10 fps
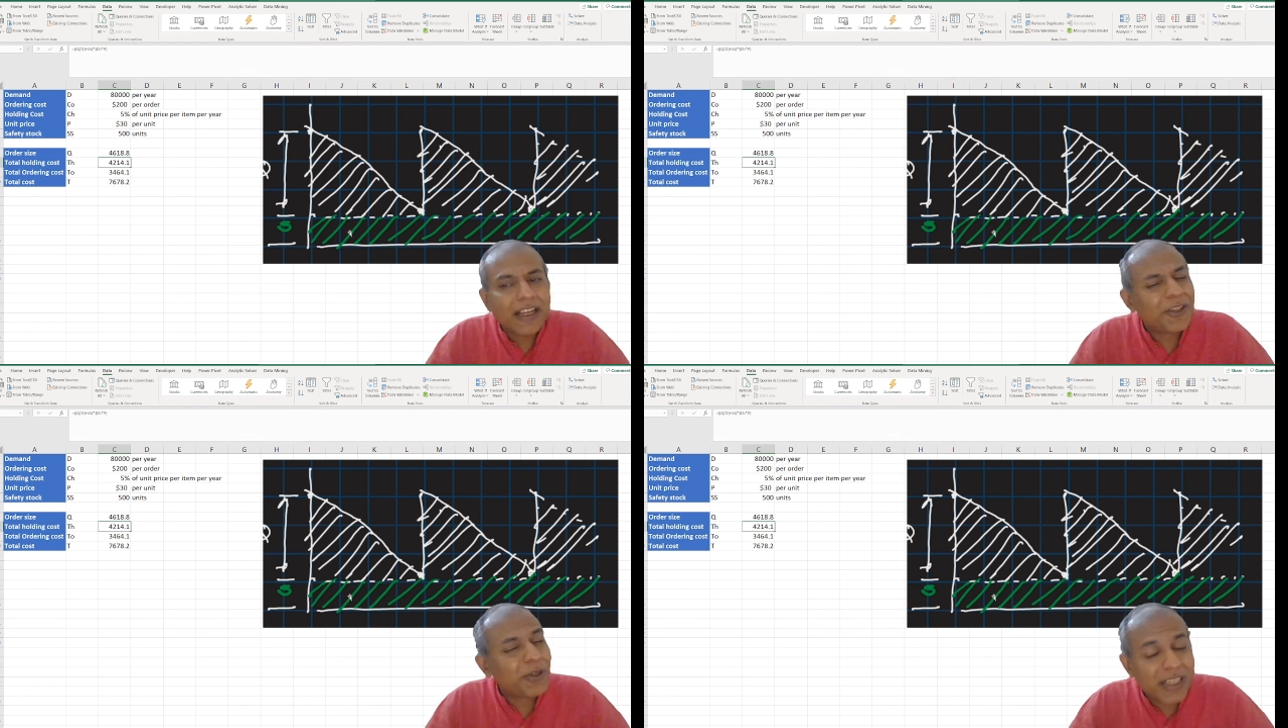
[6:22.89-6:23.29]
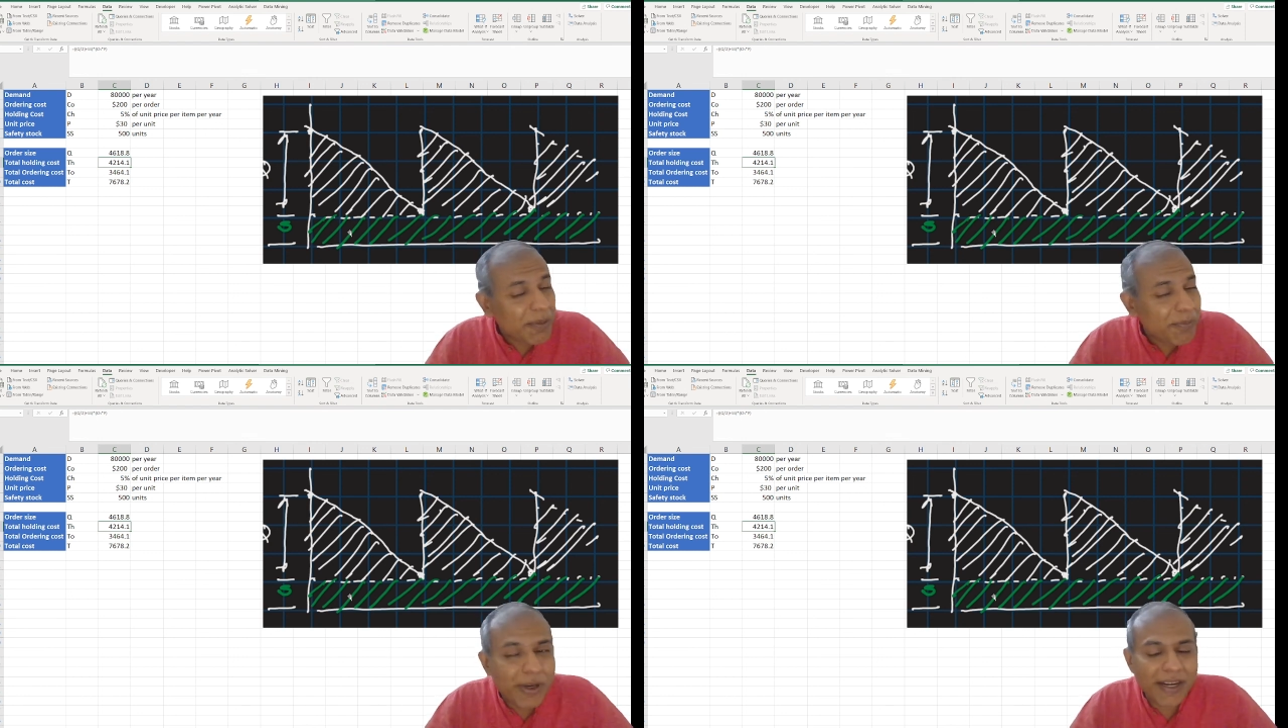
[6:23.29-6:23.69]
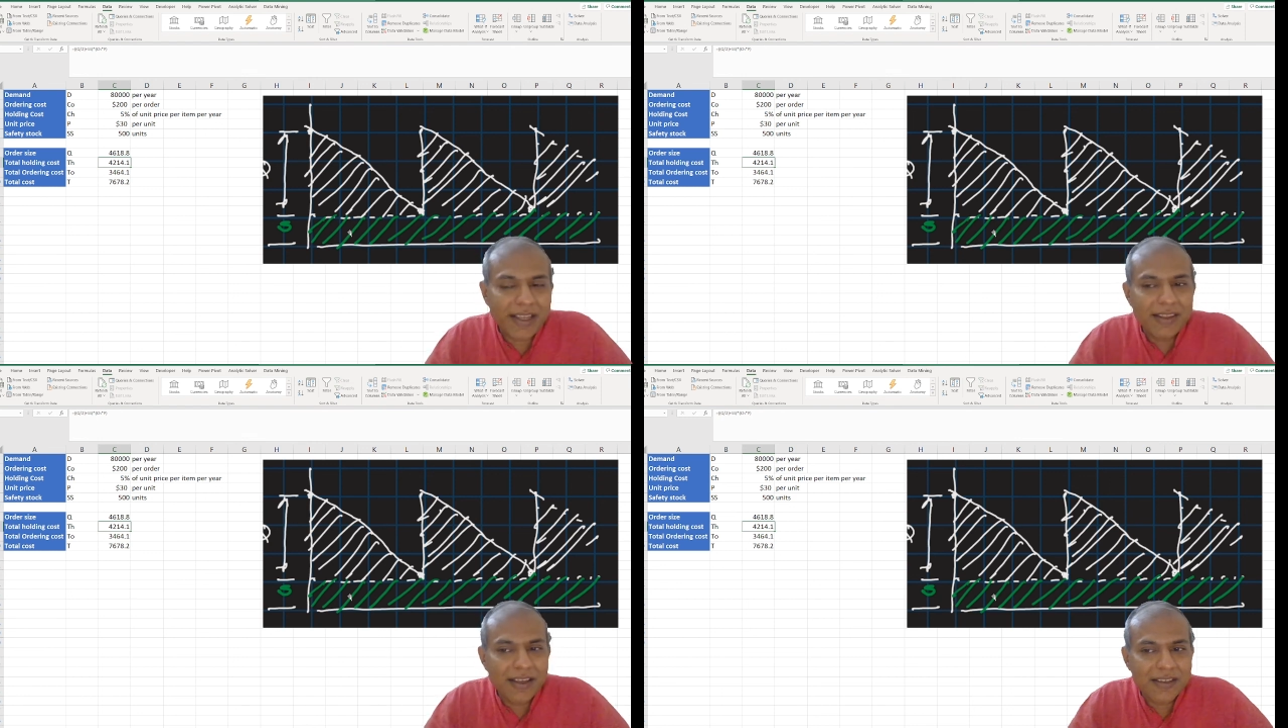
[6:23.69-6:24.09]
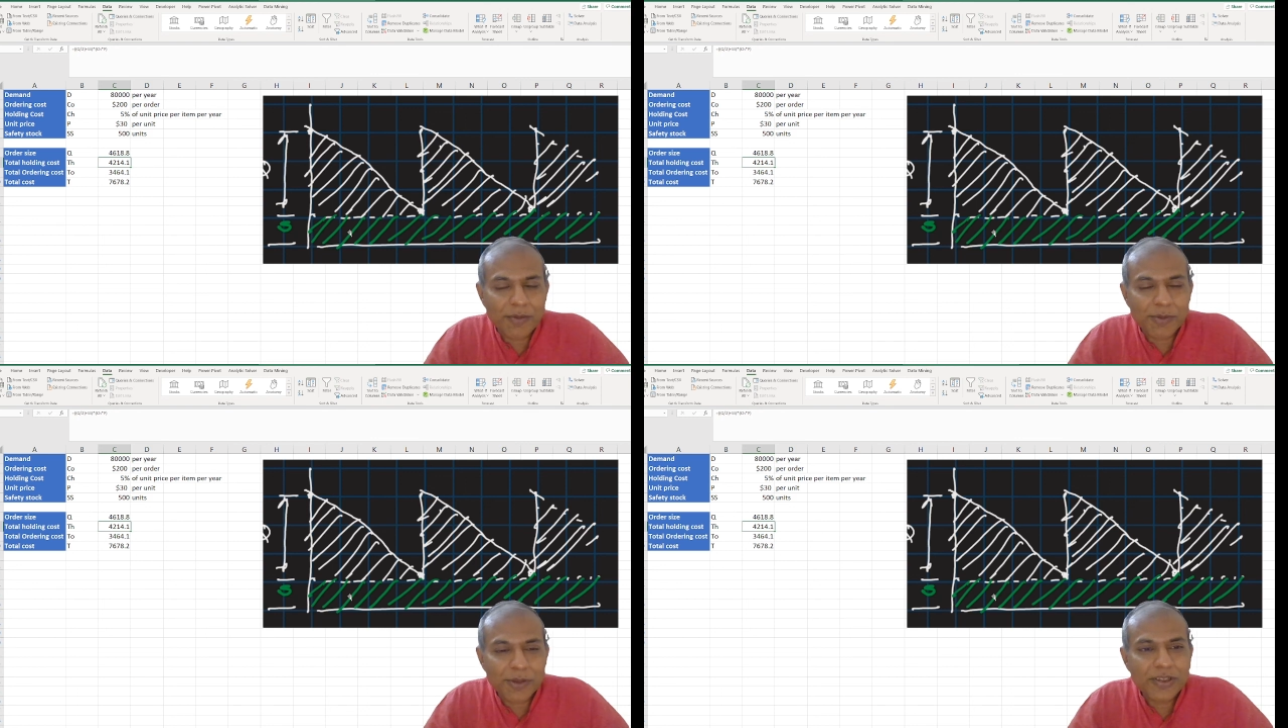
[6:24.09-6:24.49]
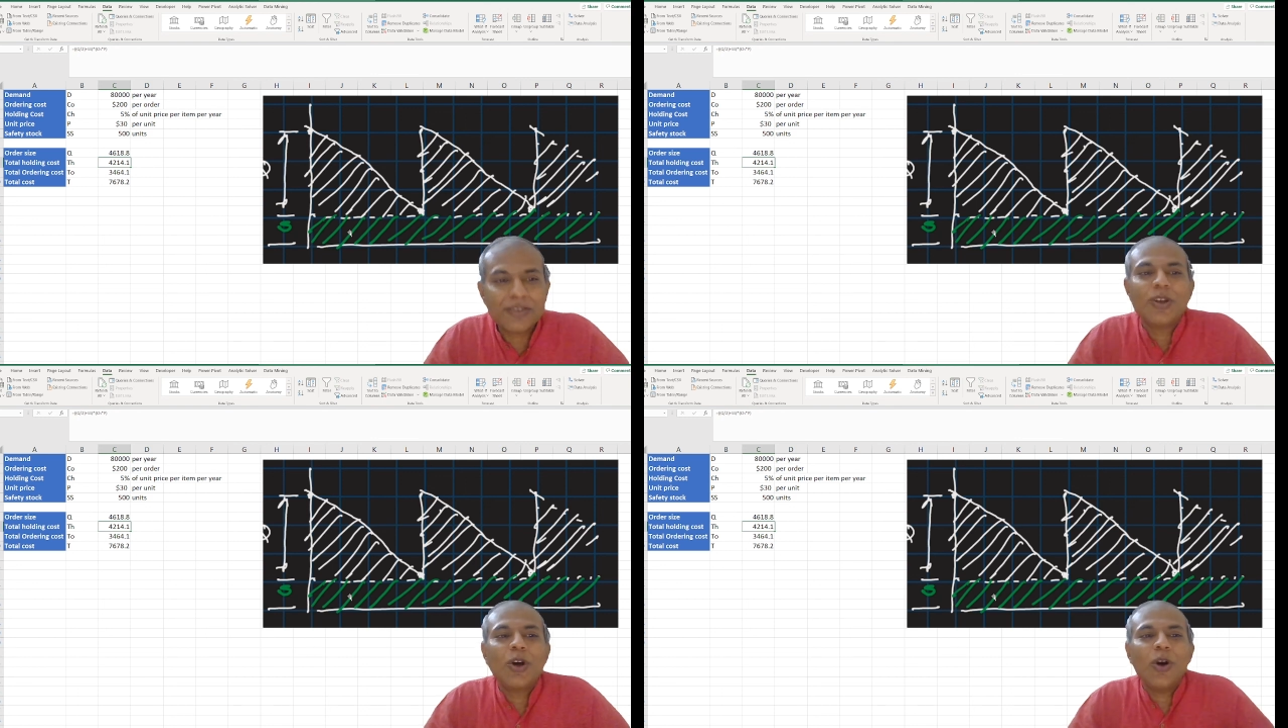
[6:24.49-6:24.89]
that you can keep breaking the
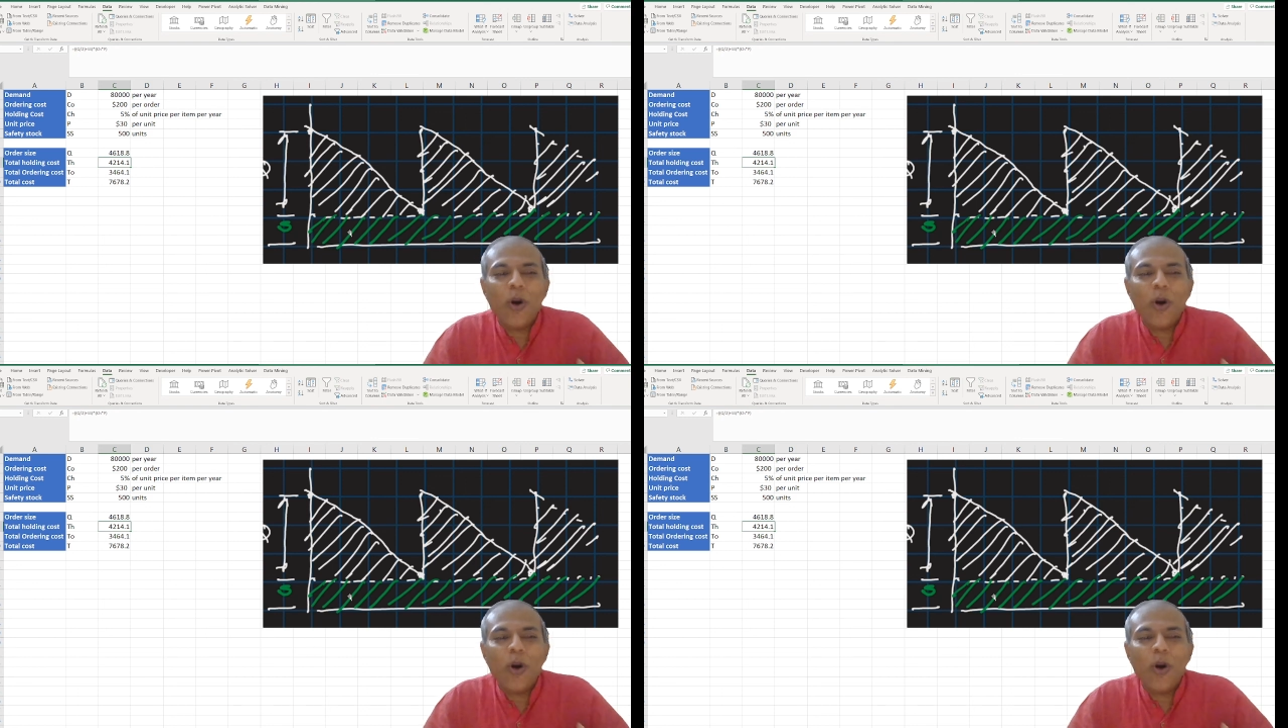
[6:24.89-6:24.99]
assumptions.